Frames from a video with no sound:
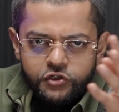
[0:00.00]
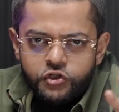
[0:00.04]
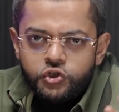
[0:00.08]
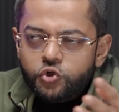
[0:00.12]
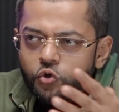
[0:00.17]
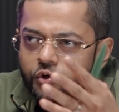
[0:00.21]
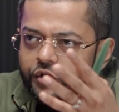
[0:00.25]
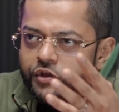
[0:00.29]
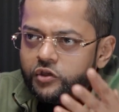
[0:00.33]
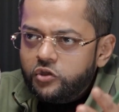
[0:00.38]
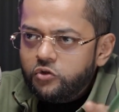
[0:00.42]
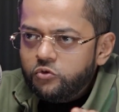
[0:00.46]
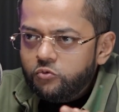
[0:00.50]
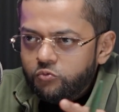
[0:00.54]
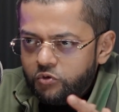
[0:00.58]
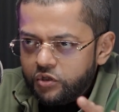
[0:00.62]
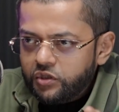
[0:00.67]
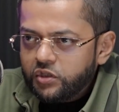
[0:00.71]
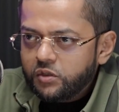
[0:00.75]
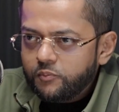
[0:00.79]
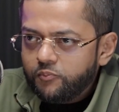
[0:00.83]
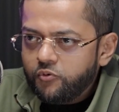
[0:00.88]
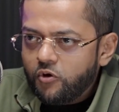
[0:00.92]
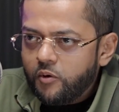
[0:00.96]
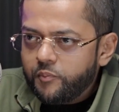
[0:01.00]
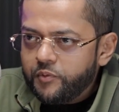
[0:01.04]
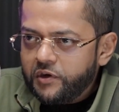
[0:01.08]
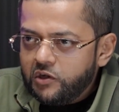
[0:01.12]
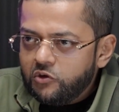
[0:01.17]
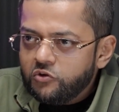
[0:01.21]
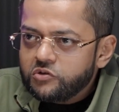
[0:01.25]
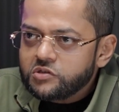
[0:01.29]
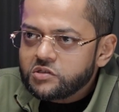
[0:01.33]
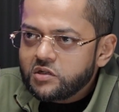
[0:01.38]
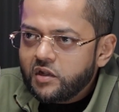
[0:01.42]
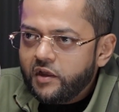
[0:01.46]
is showing you what the property
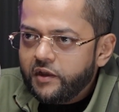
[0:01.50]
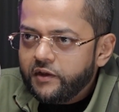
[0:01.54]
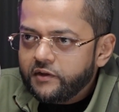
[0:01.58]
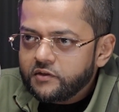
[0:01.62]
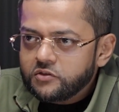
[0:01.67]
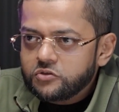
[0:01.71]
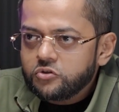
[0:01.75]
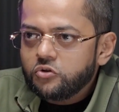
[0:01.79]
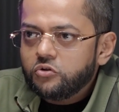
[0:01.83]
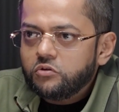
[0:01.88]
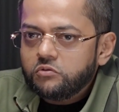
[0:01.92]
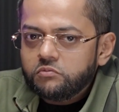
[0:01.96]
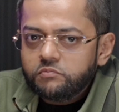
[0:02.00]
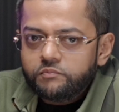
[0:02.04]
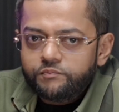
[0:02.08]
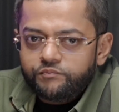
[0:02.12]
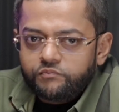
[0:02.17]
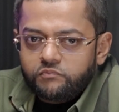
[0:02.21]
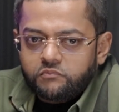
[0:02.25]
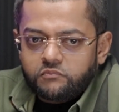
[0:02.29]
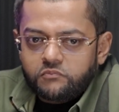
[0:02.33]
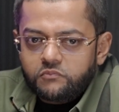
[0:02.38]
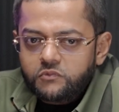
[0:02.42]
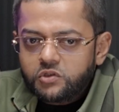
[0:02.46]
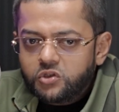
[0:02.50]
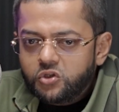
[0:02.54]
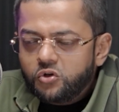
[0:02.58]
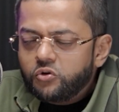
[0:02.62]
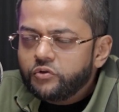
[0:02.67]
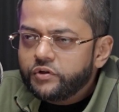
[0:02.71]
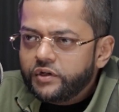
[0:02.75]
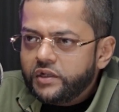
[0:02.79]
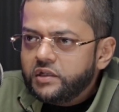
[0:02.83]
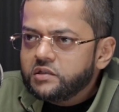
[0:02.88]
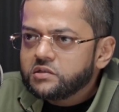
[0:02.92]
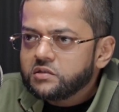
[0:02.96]
looks like. So you
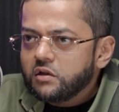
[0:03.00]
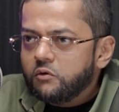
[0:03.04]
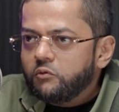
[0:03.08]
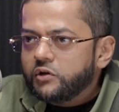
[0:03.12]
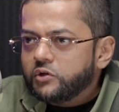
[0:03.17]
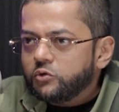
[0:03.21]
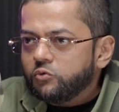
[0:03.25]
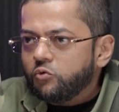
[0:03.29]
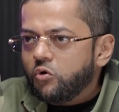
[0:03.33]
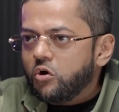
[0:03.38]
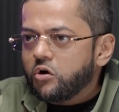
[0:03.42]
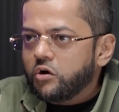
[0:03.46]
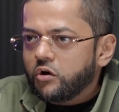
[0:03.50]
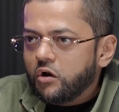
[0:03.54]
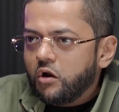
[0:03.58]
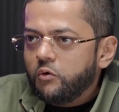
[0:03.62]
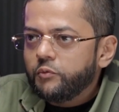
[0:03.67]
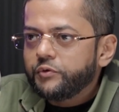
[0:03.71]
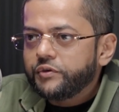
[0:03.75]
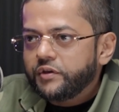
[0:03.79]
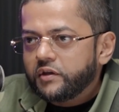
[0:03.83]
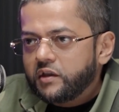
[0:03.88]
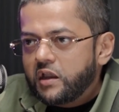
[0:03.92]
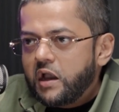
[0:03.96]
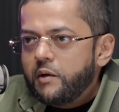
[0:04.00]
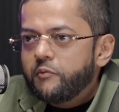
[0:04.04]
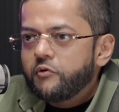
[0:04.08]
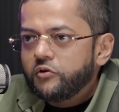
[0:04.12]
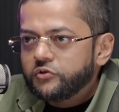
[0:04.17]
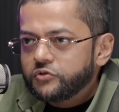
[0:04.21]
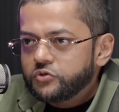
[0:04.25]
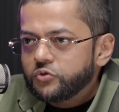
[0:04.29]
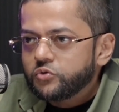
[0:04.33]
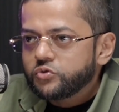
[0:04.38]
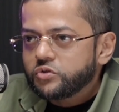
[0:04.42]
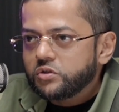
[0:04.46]
don't need someone to walk around with a camera
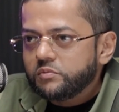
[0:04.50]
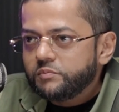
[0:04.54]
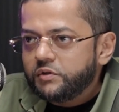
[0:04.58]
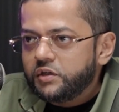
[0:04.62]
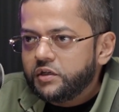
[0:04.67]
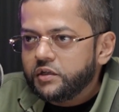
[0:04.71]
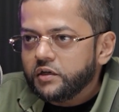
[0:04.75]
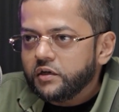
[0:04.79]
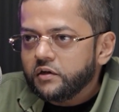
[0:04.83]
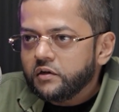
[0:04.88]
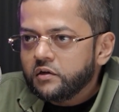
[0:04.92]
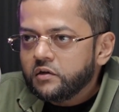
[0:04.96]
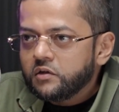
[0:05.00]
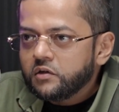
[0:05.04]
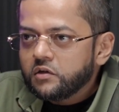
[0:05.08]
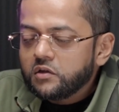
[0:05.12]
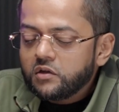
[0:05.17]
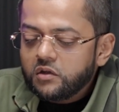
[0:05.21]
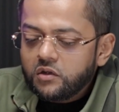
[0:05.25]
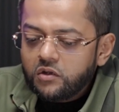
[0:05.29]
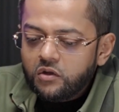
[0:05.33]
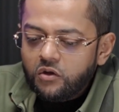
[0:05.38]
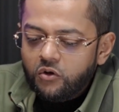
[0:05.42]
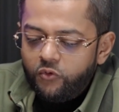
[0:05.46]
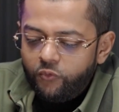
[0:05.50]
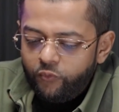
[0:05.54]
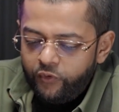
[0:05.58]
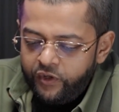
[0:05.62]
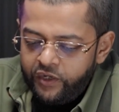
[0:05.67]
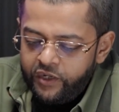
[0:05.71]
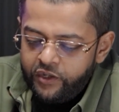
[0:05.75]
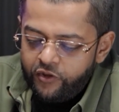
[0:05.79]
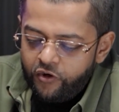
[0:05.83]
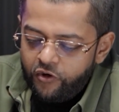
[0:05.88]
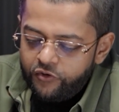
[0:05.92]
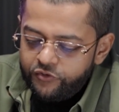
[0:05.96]
on social media.
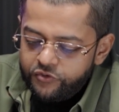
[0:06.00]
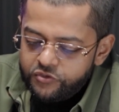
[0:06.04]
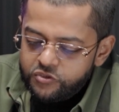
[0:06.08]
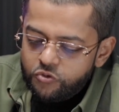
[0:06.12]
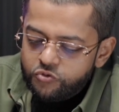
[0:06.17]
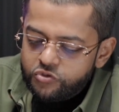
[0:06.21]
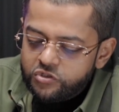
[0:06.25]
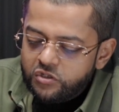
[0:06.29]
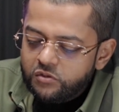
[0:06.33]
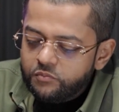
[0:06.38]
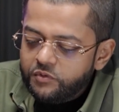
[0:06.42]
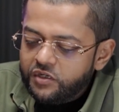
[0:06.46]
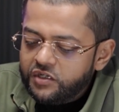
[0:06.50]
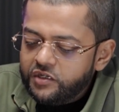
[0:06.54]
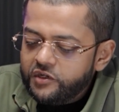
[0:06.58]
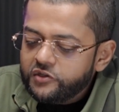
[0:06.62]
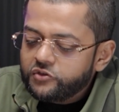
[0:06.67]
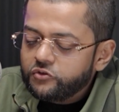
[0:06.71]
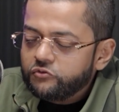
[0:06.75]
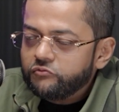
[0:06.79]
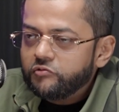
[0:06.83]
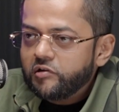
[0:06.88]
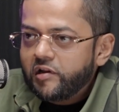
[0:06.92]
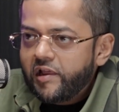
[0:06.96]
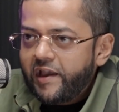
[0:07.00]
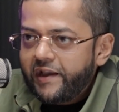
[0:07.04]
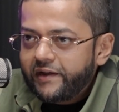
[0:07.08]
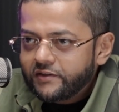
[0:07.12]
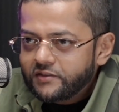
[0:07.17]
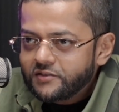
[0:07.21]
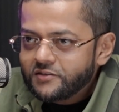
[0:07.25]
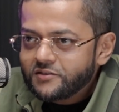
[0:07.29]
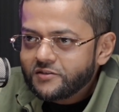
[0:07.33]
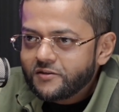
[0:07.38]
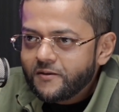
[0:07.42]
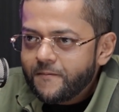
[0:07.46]
We get onto social media to
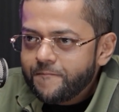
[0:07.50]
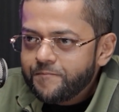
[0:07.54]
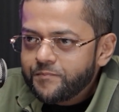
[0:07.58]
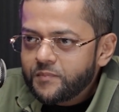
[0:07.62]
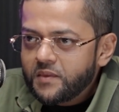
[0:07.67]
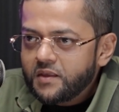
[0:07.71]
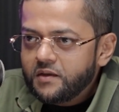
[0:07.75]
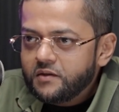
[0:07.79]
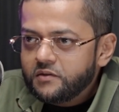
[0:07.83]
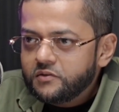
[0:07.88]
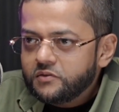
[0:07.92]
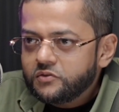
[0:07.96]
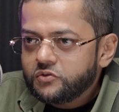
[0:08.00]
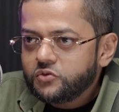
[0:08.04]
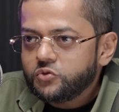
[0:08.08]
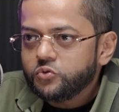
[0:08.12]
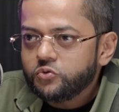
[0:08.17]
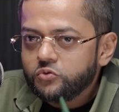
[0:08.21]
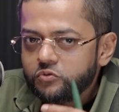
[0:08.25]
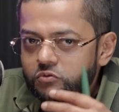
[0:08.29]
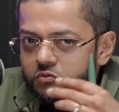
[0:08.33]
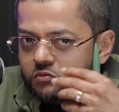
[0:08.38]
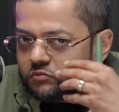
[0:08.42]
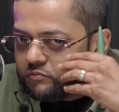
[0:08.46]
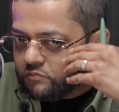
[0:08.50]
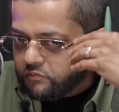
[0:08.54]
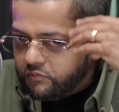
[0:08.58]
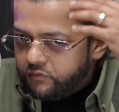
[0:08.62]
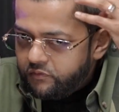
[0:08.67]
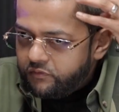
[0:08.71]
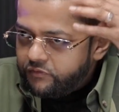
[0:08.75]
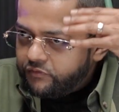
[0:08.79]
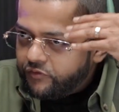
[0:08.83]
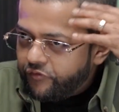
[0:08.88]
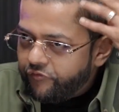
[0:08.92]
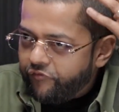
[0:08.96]
relax, to
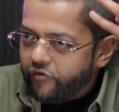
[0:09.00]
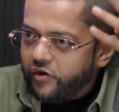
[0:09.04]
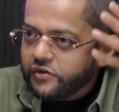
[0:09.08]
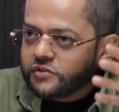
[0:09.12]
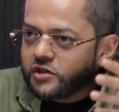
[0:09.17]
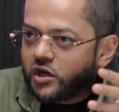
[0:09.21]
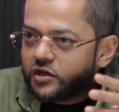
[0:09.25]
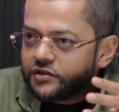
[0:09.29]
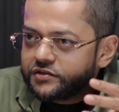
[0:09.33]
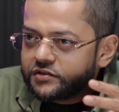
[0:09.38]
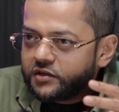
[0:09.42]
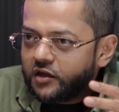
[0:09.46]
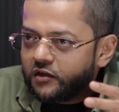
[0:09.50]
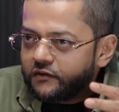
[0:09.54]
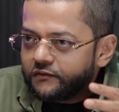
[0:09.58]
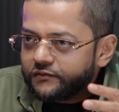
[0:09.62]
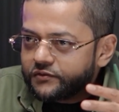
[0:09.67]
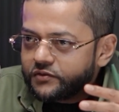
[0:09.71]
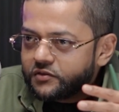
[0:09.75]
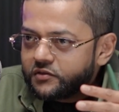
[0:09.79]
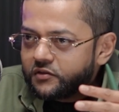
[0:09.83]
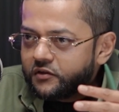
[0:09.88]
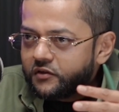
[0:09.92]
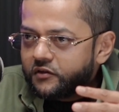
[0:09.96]
refresh ourselves,